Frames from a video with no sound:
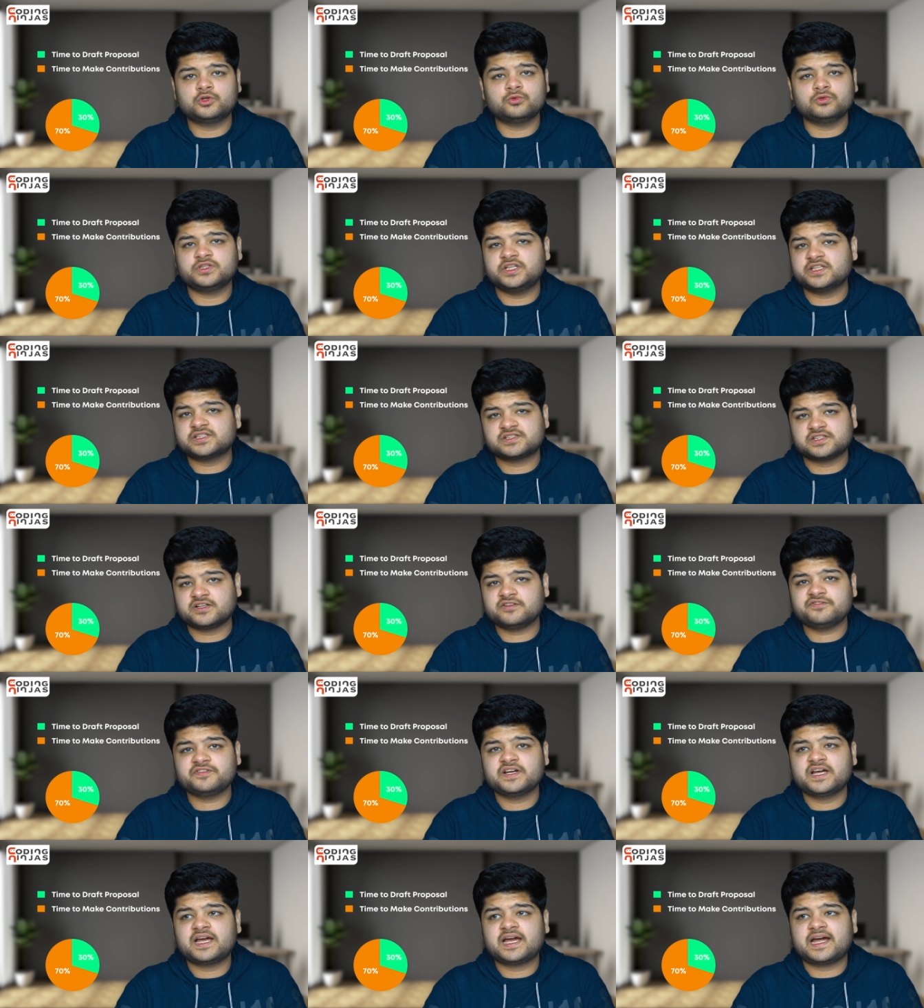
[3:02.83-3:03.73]
do this
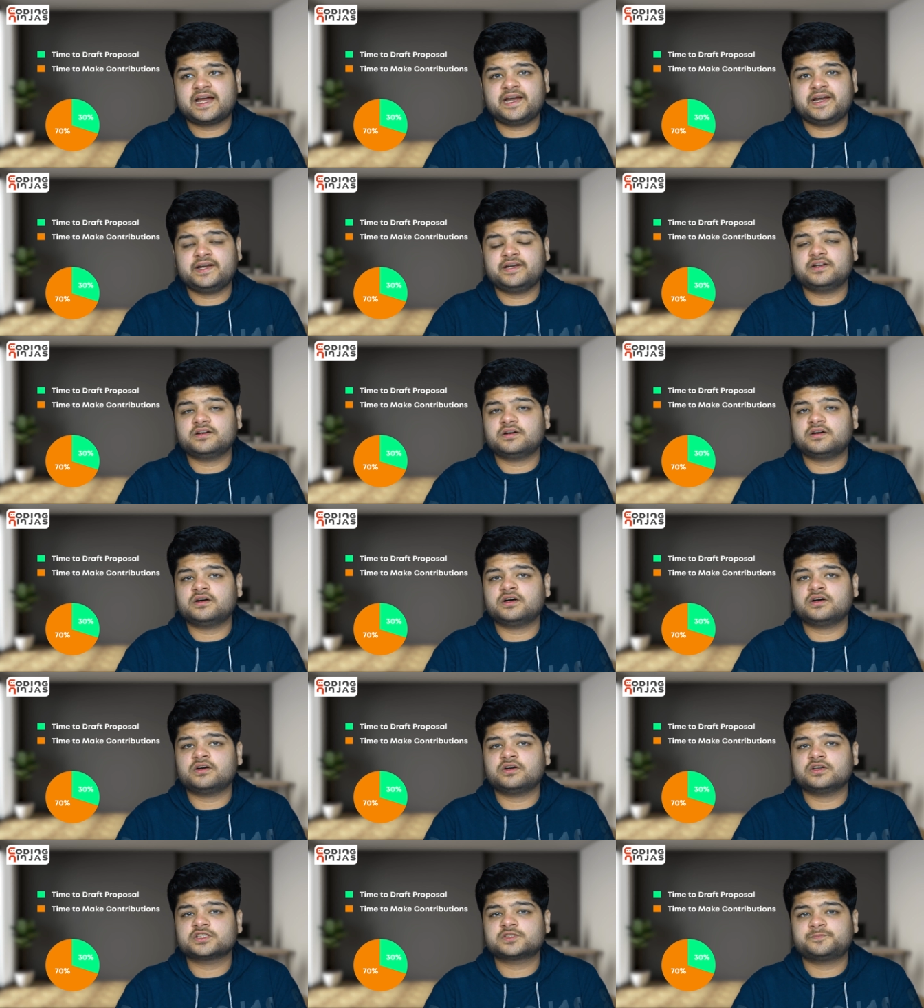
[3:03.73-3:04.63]
stuff, and
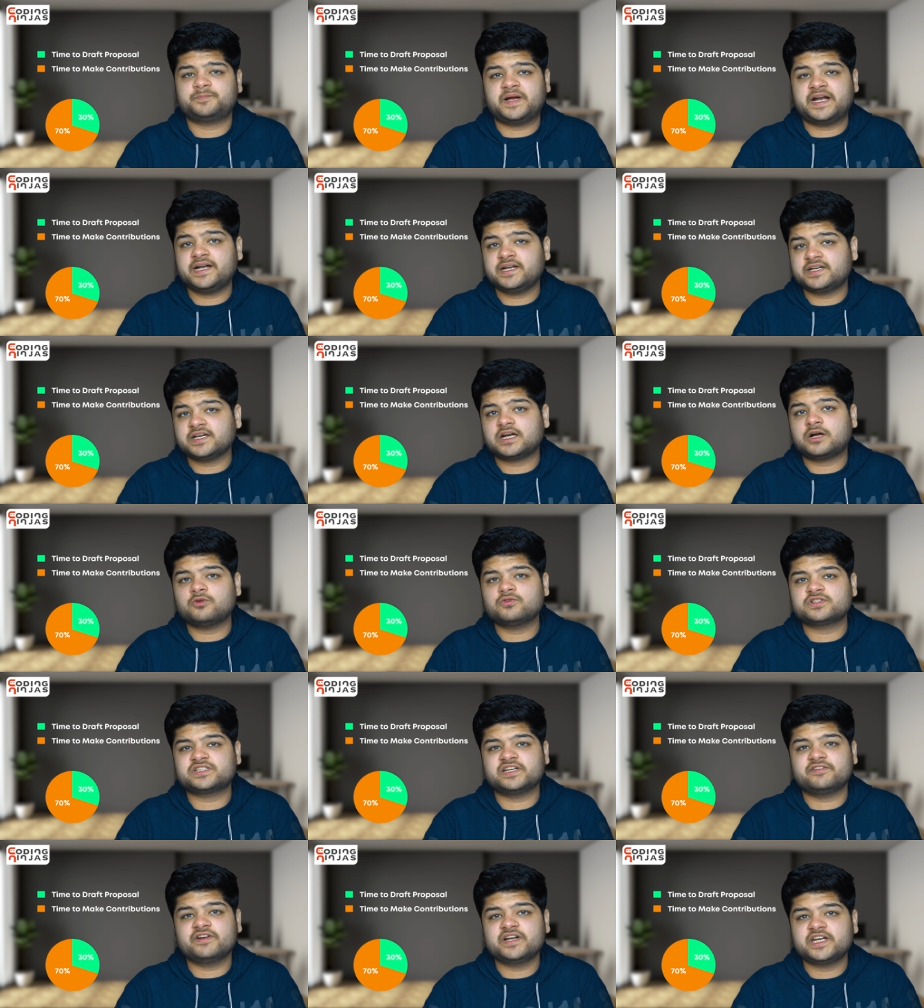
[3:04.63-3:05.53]
spent
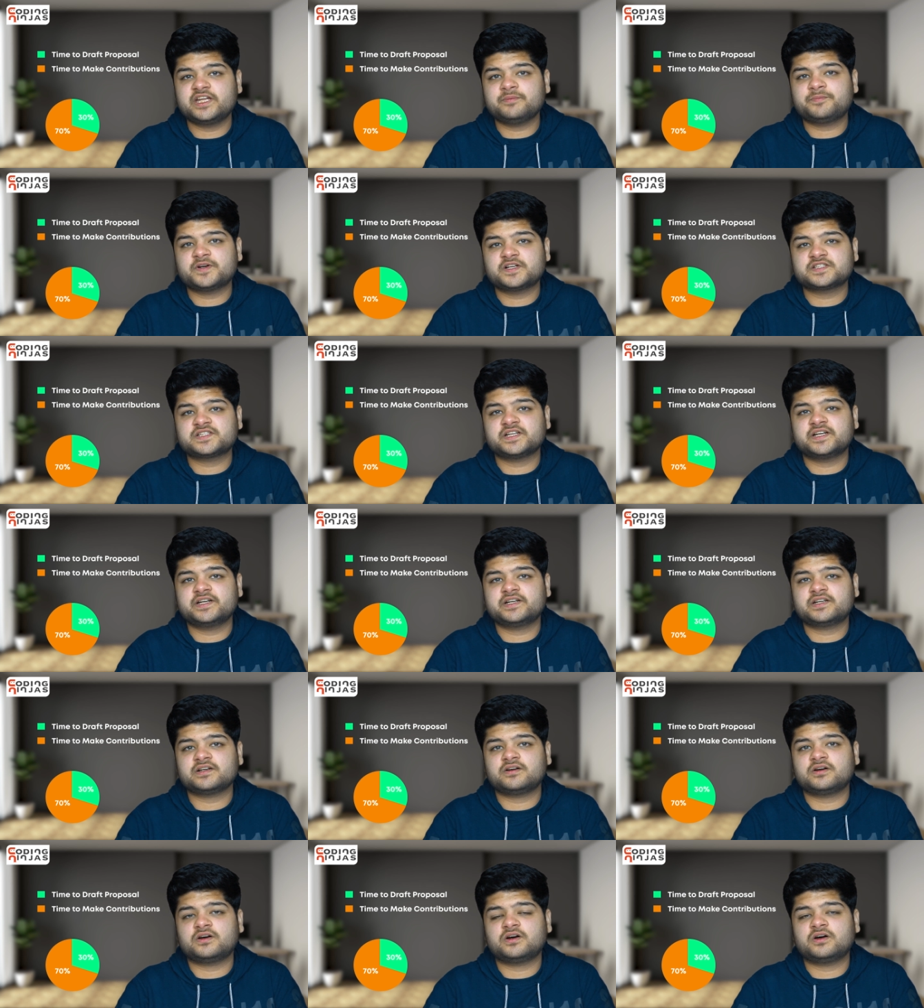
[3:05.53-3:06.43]
around
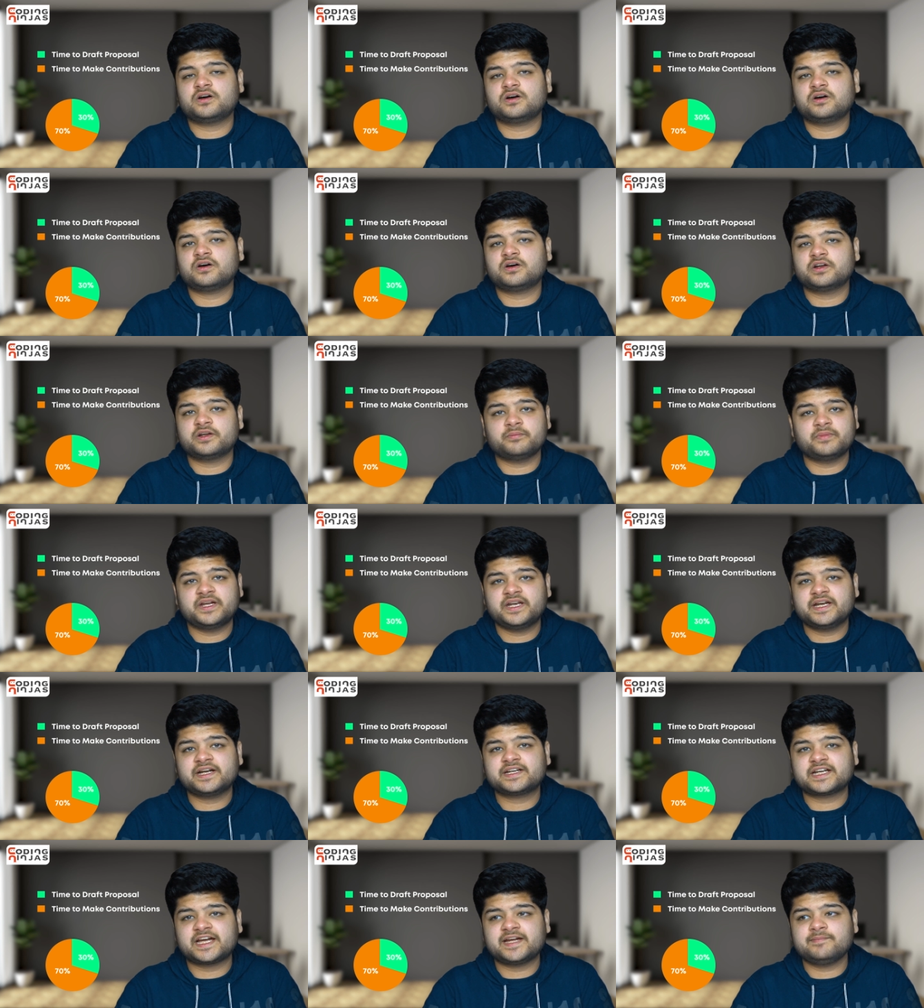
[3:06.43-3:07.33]
70%
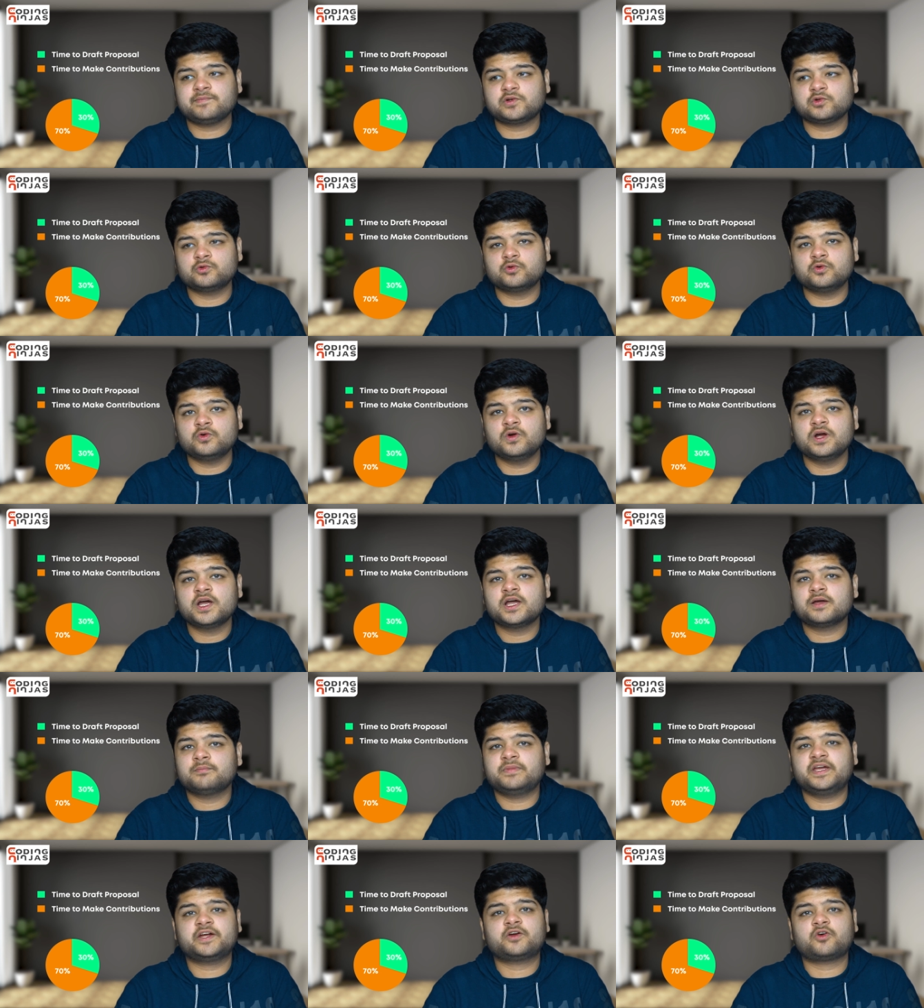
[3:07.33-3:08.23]
remaining time to
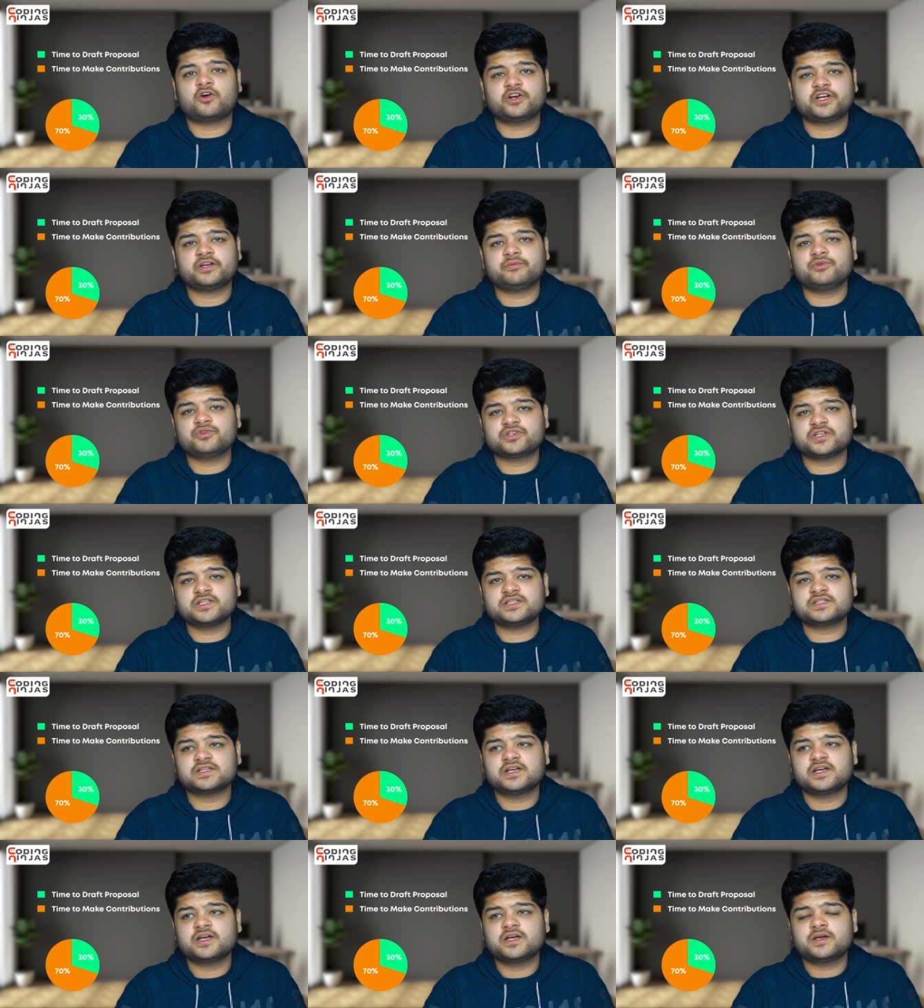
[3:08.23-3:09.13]
make contributions,